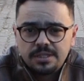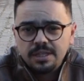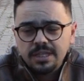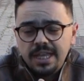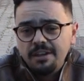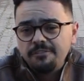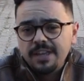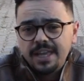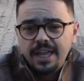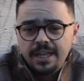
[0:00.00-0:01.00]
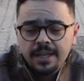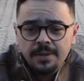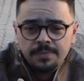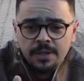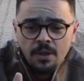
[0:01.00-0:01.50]
that the FAA
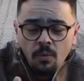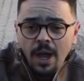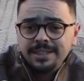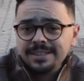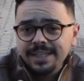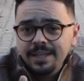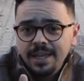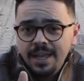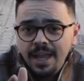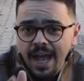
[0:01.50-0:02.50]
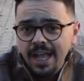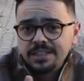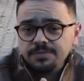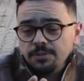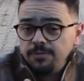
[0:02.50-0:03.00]
wisely
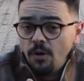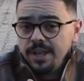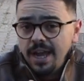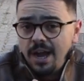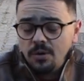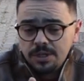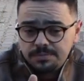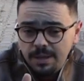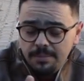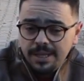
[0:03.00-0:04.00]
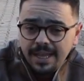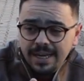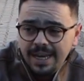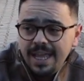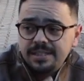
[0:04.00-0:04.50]
asked for 40 hours. Maybe
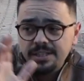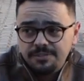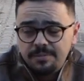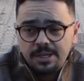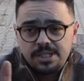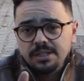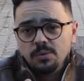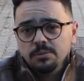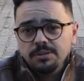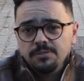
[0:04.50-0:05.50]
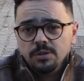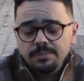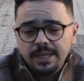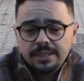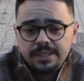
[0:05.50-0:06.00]
can less if the machine will be fully
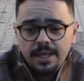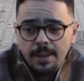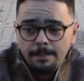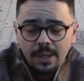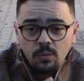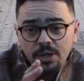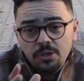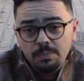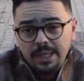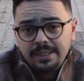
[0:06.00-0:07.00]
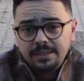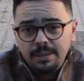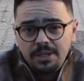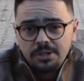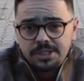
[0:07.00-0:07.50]
built. But when you build it
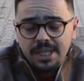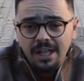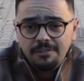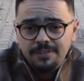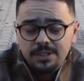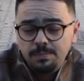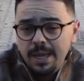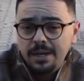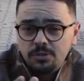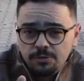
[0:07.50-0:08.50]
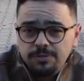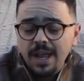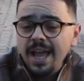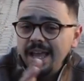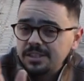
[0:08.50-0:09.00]
by yourself, it's better to
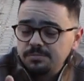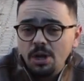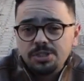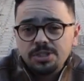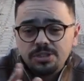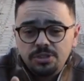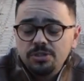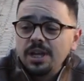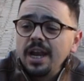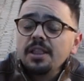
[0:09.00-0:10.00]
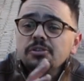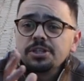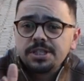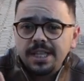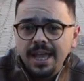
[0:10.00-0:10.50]
fly as much as you can
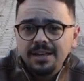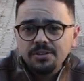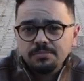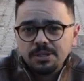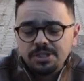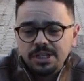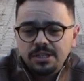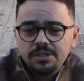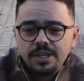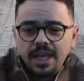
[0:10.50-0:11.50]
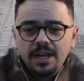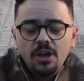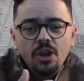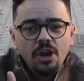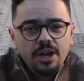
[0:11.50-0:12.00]
understand your machine. You can
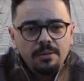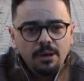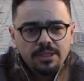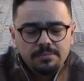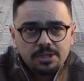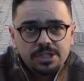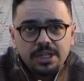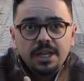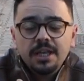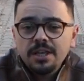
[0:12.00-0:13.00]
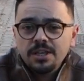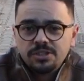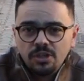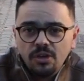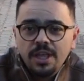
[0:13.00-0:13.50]
learn about the machine.
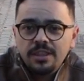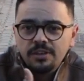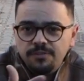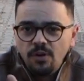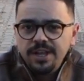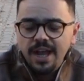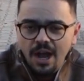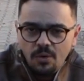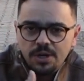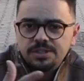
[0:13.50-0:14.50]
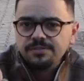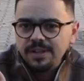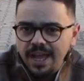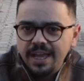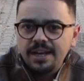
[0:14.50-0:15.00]
So the 40 hours
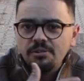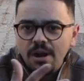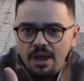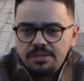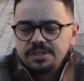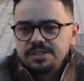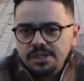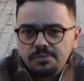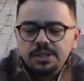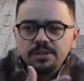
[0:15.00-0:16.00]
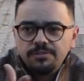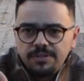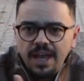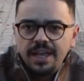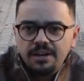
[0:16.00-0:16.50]
flying around the circuit or
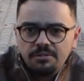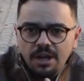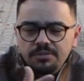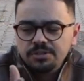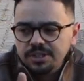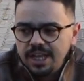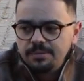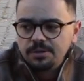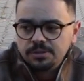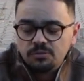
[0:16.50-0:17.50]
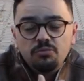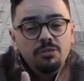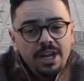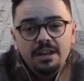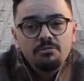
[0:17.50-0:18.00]
flying around your neighborhood
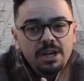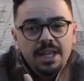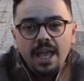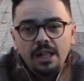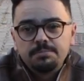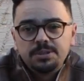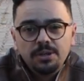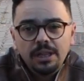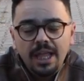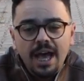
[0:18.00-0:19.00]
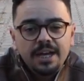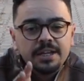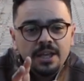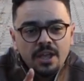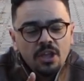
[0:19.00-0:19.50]
really, really helps you a lot
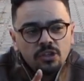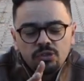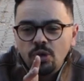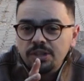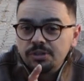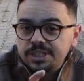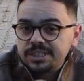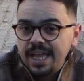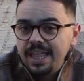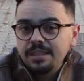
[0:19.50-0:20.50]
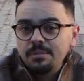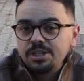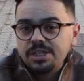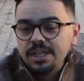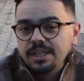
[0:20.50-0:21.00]
to understand the
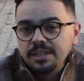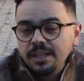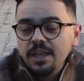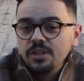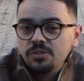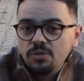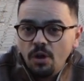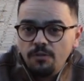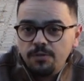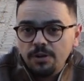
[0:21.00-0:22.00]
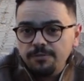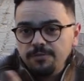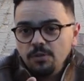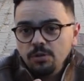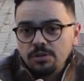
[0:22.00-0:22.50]
machine, to go for a
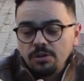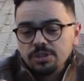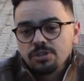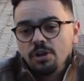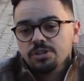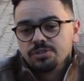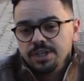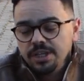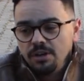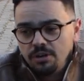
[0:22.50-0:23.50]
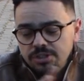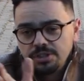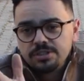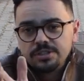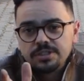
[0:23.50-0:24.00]
full cross country or
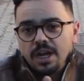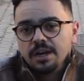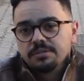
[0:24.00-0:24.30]
just start